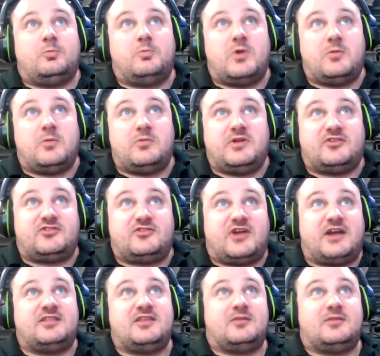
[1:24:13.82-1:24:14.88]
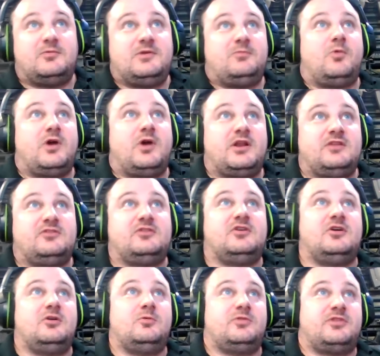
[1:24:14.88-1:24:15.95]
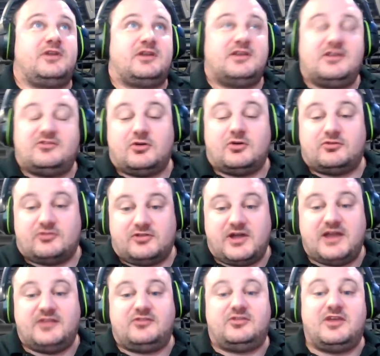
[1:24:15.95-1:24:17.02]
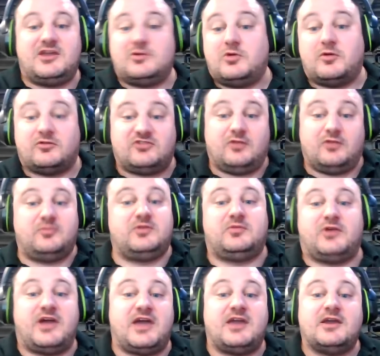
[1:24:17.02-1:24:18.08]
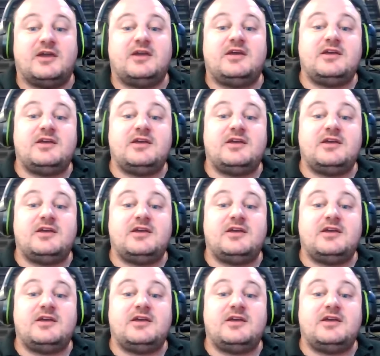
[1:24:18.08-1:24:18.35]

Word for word: when we decided that we wanted to go with like an East Coast Alliance thing, we were telling people, "Hey,